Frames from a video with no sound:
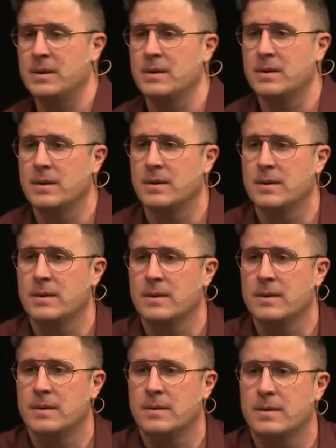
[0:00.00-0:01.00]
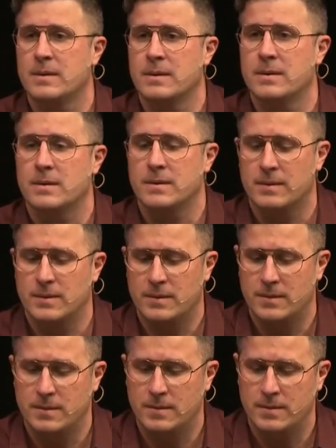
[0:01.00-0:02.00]

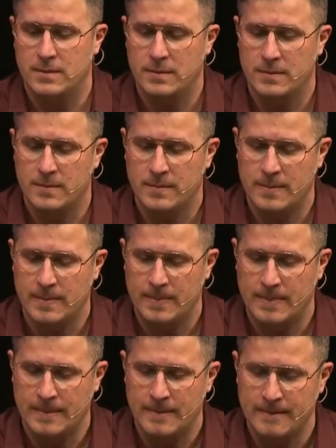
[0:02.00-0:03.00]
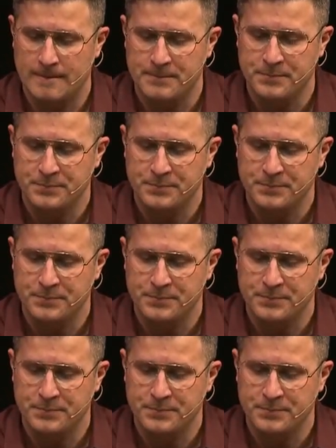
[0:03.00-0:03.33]
Nobody speaks.